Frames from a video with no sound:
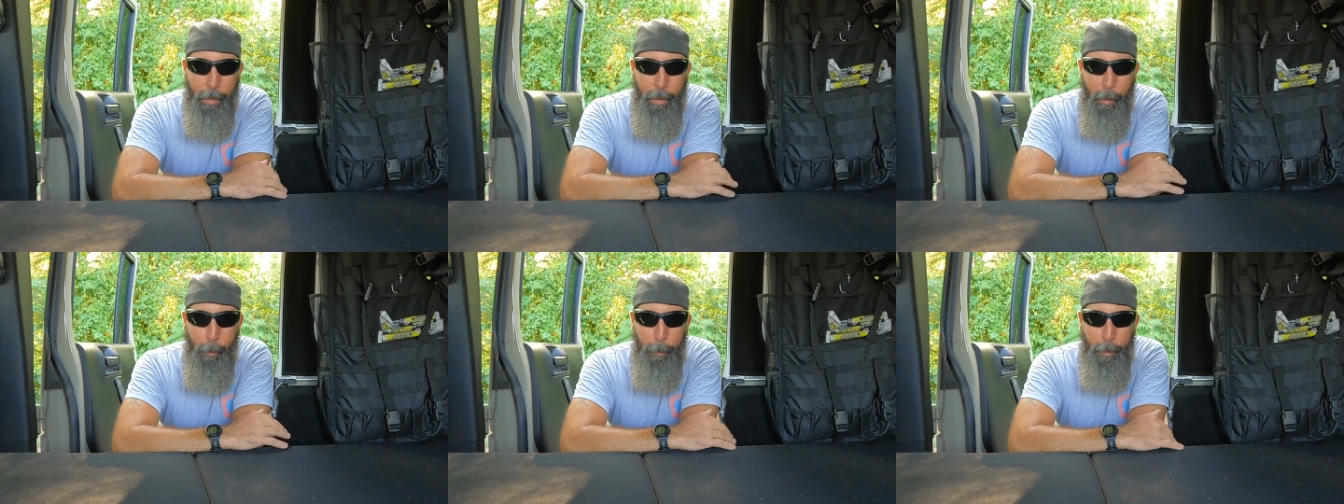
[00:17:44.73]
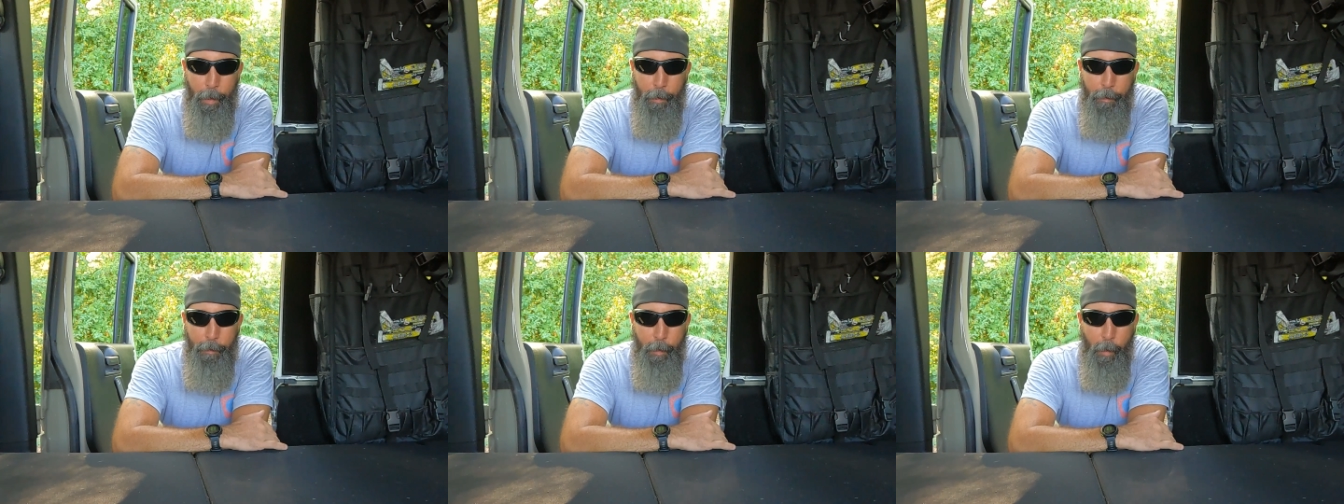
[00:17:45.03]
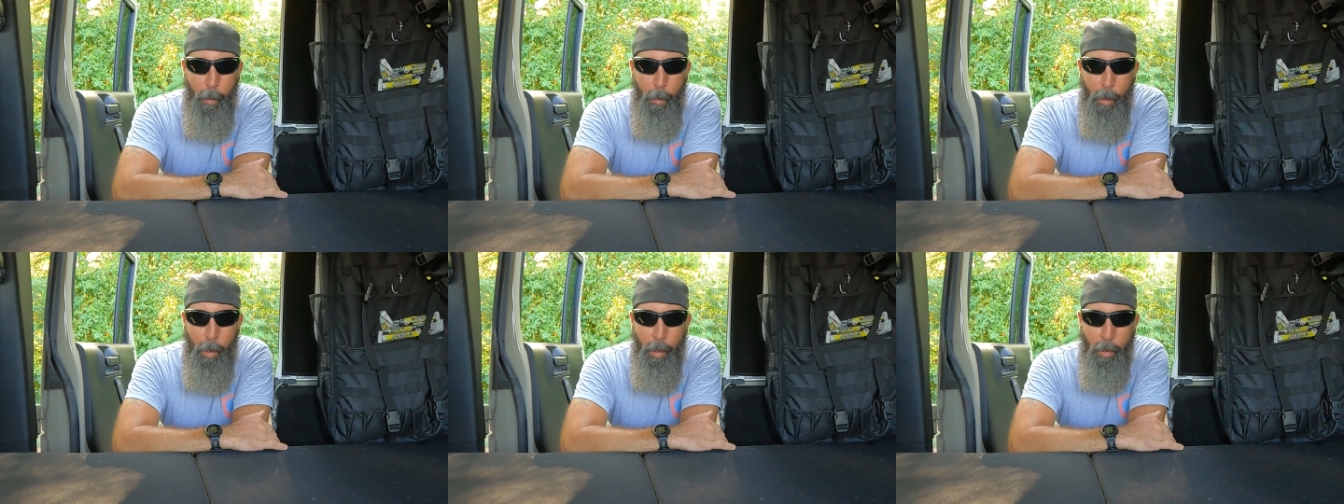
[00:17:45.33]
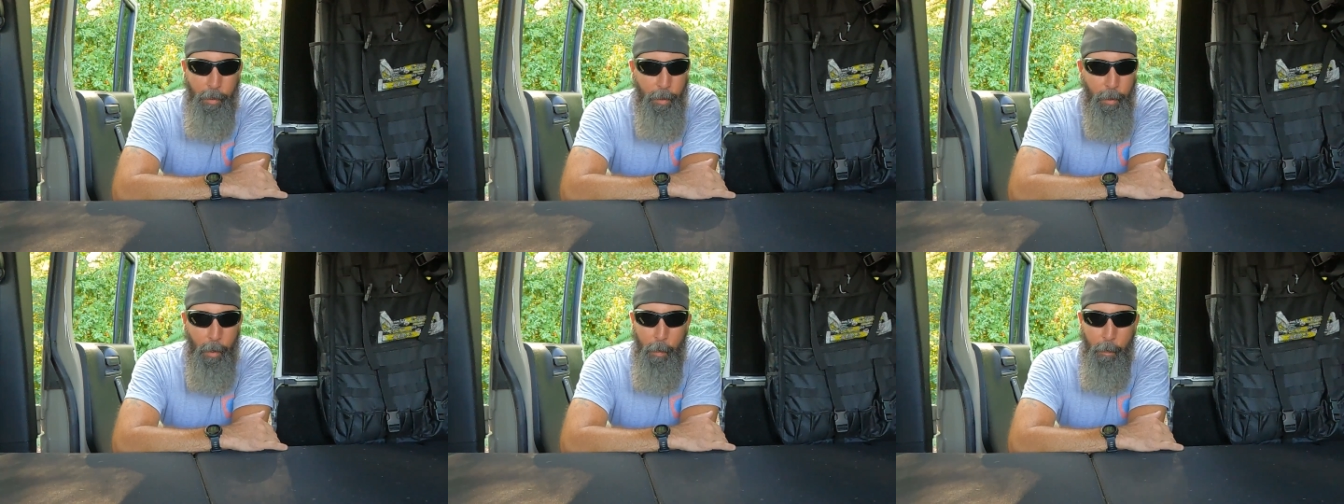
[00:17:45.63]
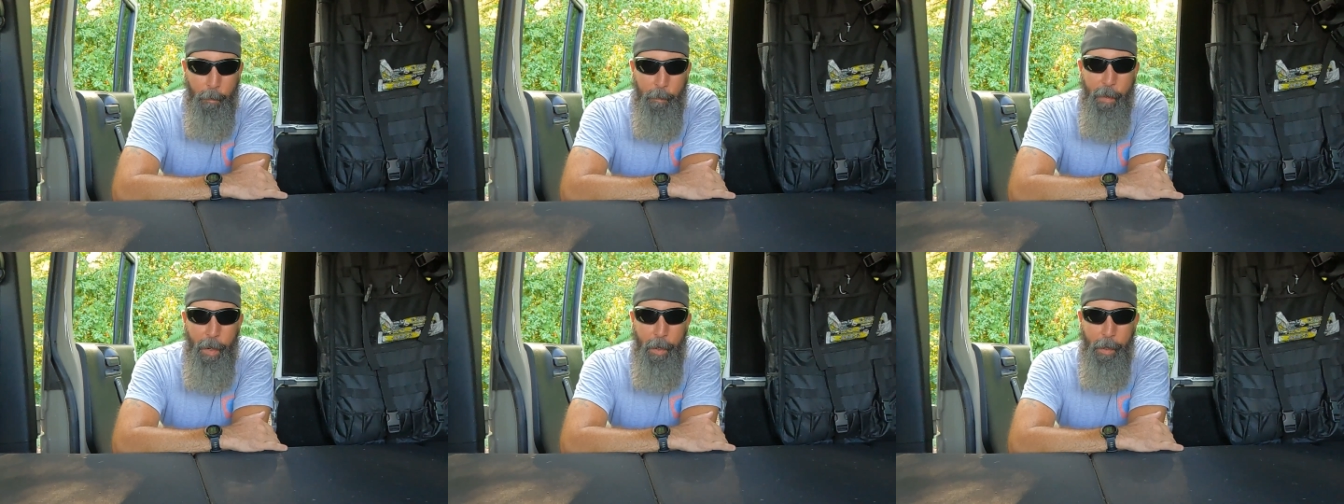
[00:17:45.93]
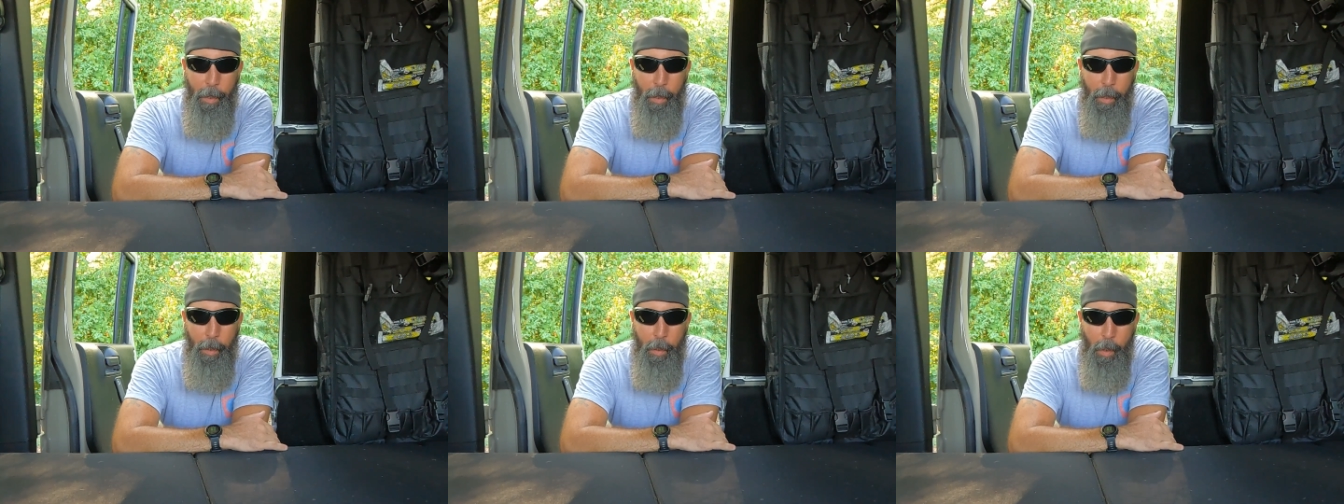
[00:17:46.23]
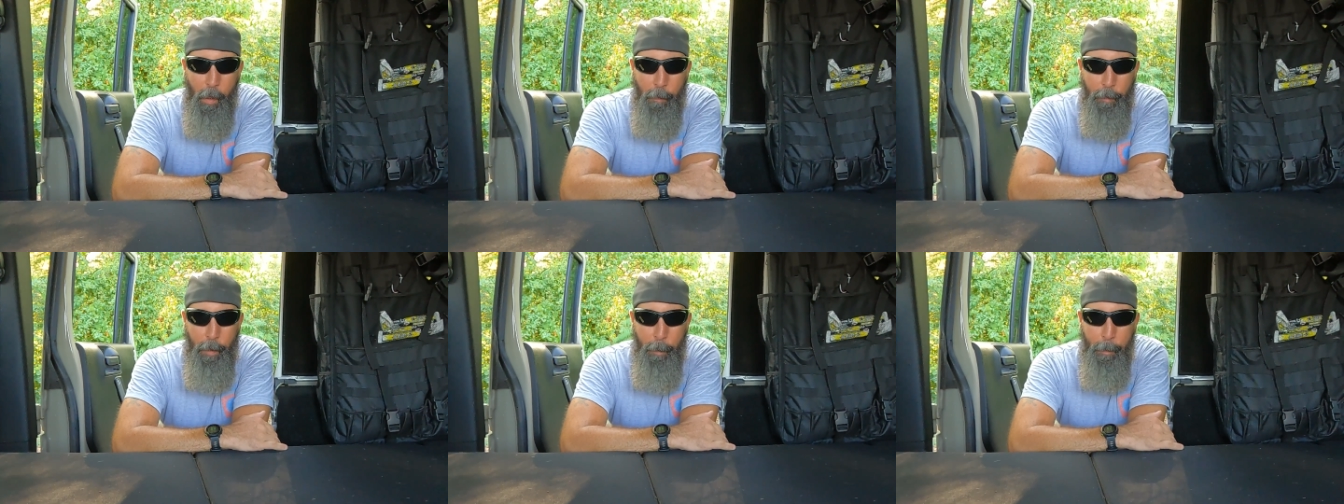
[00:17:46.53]
the rear floor. So very
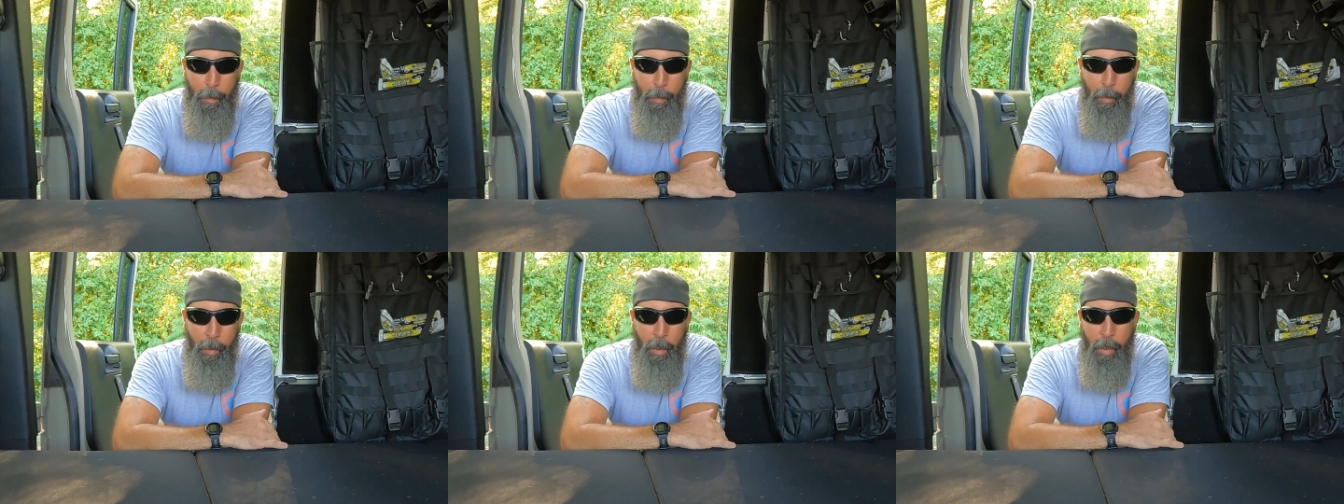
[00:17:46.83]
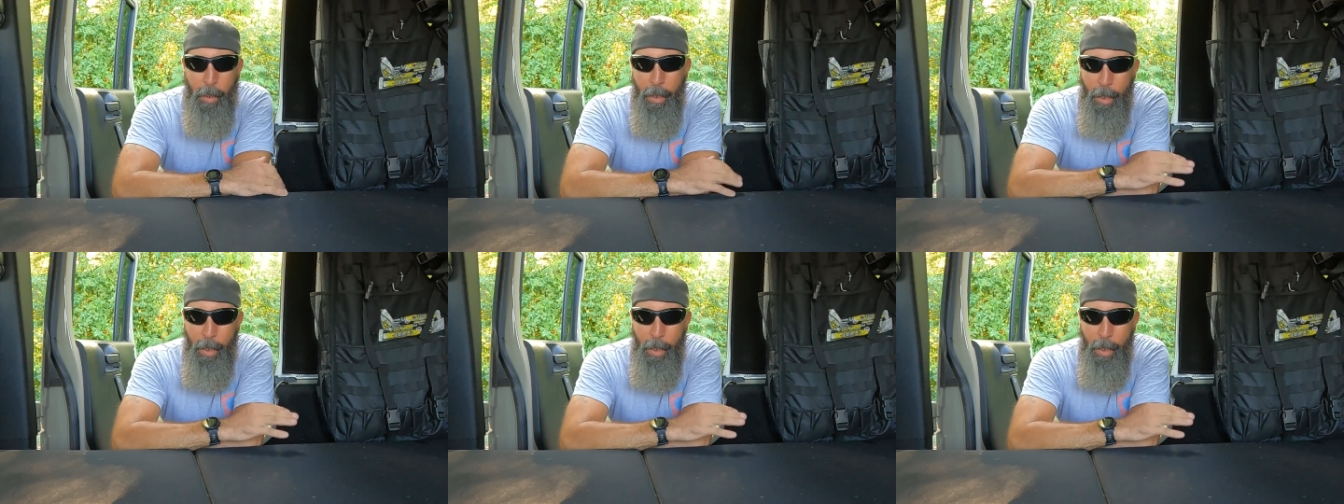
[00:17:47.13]
uncomfortable,